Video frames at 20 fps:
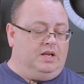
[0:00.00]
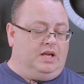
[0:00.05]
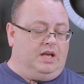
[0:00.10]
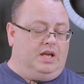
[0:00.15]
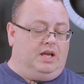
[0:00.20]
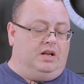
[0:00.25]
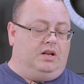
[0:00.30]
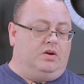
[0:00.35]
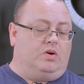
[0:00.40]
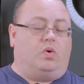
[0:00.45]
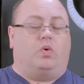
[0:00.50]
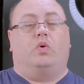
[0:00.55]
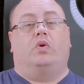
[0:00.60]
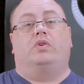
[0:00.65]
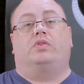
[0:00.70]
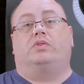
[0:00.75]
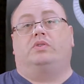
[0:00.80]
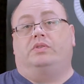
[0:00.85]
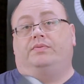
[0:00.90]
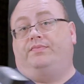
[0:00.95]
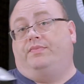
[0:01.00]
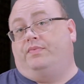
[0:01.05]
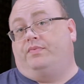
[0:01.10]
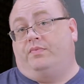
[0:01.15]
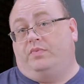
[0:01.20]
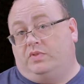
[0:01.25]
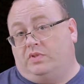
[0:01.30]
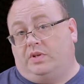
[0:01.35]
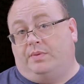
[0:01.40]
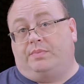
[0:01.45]
And of course,
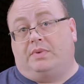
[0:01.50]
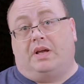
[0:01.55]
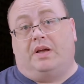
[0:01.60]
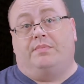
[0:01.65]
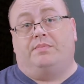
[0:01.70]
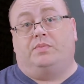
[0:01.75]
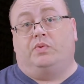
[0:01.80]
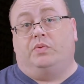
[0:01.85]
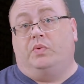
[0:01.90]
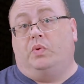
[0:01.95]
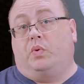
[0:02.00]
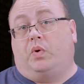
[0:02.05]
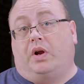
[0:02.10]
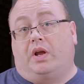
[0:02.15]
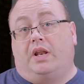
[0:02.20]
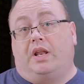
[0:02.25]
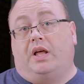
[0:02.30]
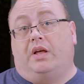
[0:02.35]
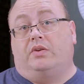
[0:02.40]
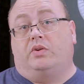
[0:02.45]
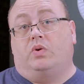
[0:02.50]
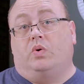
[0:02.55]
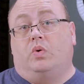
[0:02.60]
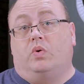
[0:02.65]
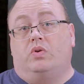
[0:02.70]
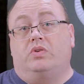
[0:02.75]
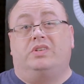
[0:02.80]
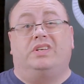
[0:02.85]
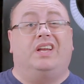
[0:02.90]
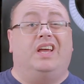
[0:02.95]
sometimes when we are working
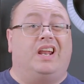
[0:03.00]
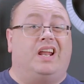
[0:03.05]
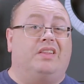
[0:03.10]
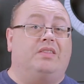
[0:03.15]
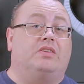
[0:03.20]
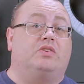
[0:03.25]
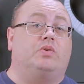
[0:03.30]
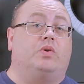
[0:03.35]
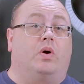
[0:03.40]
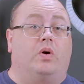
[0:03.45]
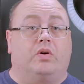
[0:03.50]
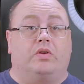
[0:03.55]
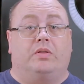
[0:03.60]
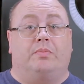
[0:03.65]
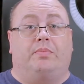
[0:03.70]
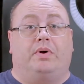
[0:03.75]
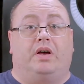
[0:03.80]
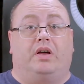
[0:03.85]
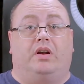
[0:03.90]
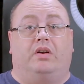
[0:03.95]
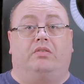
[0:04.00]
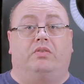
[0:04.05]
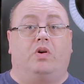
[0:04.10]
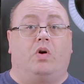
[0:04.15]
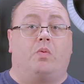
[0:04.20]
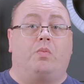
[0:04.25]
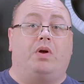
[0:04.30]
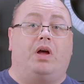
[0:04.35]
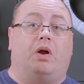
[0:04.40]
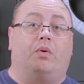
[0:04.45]
outdoors, you get it the stronger the better.
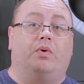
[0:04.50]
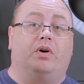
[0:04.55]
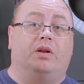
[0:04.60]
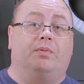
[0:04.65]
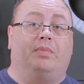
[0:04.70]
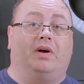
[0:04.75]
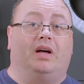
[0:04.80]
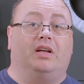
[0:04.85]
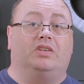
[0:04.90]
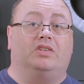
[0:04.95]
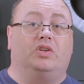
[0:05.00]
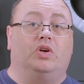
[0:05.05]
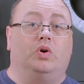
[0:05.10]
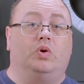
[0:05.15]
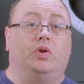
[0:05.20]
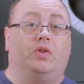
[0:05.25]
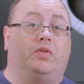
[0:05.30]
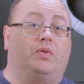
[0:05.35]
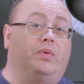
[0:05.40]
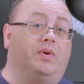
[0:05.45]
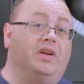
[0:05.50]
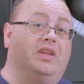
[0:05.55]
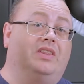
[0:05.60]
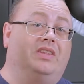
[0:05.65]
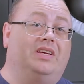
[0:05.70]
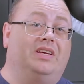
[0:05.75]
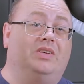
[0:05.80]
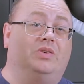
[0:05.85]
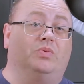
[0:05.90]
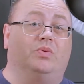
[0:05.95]
Normally I run about two to three of
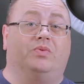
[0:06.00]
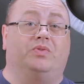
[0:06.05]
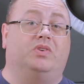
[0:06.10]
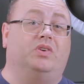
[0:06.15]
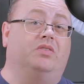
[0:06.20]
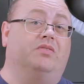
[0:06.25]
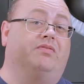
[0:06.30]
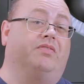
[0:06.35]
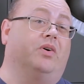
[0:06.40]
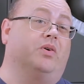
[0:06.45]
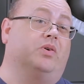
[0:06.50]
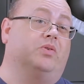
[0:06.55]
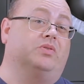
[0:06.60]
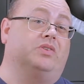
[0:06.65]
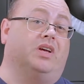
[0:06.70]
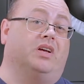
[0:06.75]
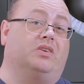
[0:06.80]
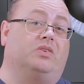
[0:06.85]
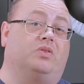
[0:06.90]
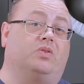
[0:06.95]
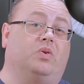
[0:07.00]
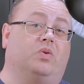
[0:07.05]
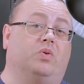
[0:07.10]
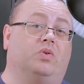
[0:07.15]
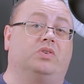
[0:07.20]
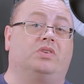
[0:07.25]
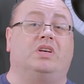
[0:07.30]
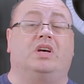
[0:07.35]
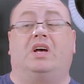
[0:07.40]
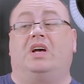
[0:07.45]
these when shooting photos
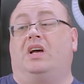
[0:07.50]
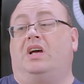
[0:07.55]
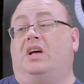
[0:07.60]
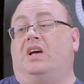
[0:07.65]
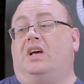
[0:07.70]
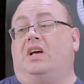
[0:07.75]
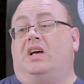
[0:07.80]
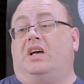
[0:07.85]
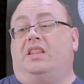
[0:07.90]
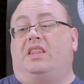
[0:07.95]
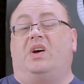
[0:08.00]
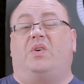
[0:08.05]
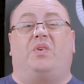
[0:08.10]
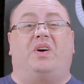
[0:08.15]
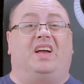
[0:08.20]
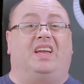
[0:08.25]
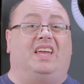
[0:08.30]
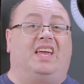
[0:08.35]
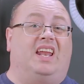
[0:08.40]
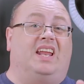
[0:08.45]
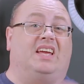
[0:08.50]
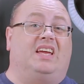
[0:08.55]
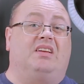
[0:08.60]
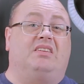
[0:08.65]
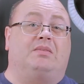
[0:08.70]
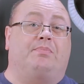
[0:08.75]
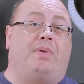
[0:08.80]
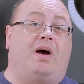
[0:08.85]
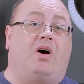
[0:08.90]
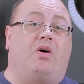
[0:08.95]
outdoors. That way I kind of
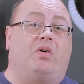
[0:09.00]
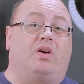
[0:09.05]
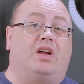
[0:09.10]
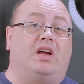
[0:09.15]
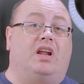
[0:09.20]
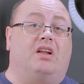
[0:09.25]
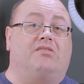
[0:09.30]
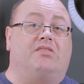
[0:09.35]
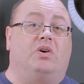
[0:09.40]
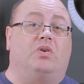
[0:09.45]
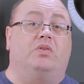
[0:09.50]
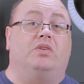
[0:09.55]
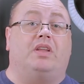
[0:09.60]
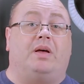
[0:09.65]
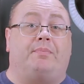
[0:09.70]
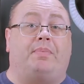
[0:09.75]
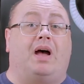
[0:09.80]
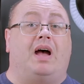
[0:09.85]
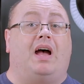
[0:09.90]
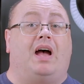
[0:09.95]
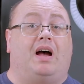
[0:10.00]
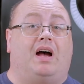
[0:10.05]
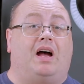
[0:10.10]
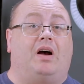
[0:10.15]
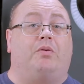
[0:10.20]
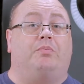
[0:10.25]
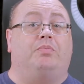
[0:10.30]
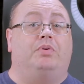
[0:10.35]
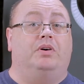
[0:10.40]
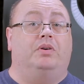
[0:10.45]
keep the power kind of low and the uh,
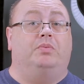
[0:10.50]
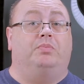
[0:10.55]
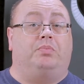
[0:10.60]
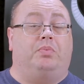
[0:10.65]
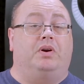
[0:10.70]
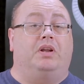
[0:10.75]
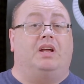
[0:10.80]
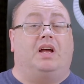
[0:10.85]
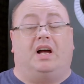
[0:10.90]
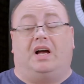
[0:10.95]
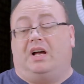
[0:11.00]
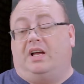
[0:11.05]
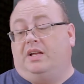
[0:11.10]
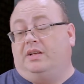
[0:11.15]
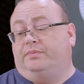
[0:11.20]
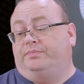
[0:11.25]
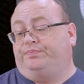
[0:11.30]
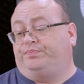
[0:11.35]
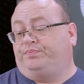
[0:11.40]
output pretty high.